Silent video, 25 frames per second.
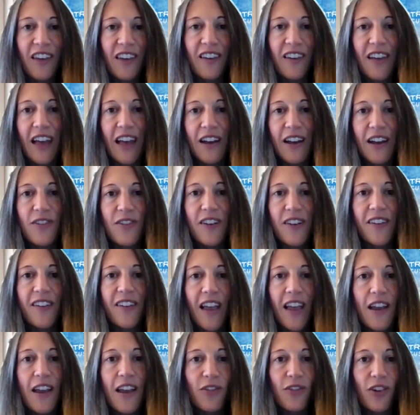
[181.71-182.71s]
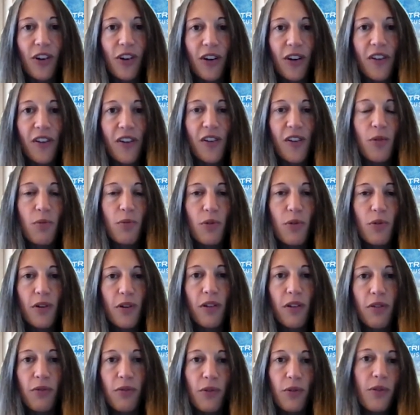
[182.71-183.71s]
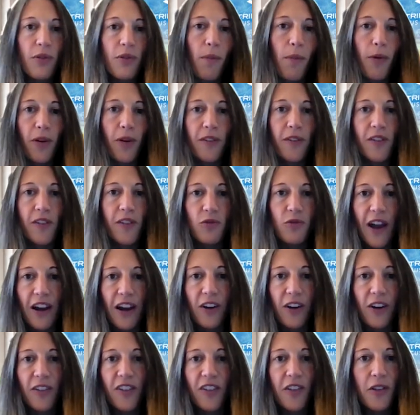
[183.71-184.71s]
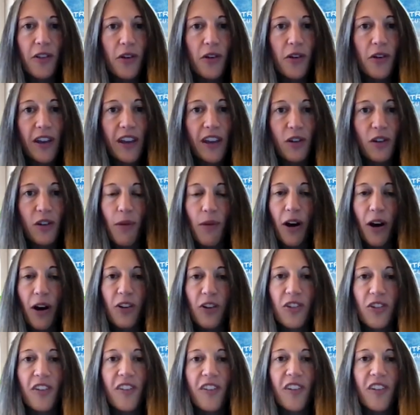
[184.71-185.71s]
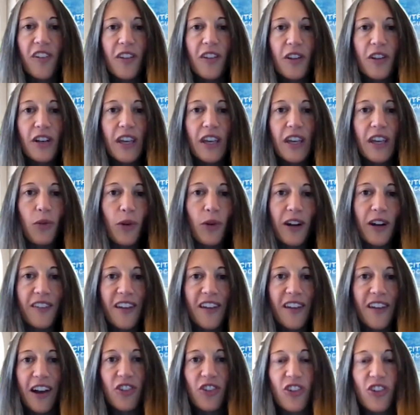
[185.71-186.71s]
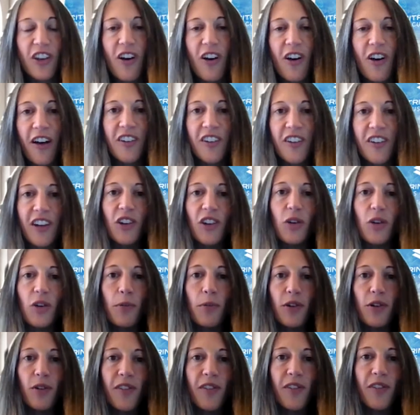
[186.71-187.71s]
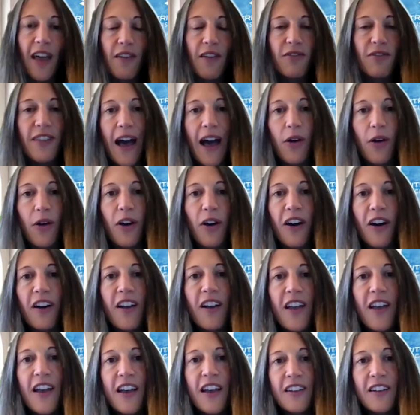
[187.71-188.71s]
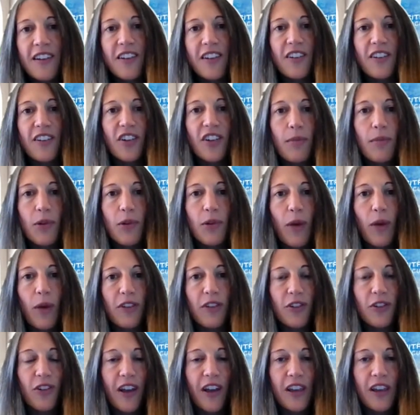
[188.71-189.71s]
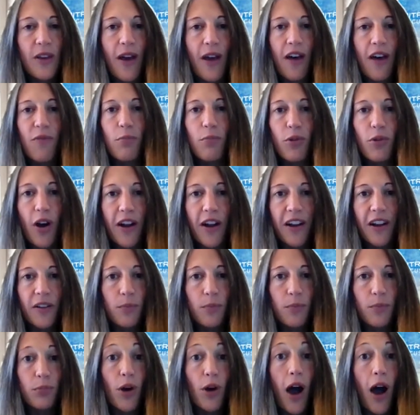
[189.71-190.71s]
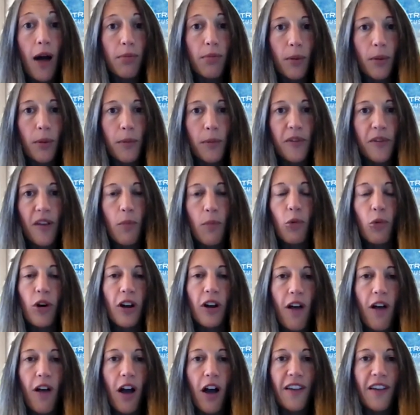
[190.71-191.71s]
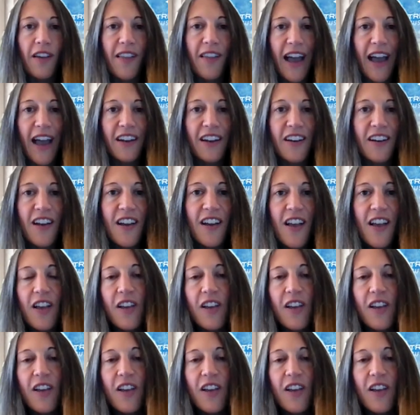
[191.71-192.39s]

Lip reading: can kind of decipher as you look through the books and records and look at your margins and look at what it's actually costing you to produce that flower to determine whether or not you have product problems somewhere along the line.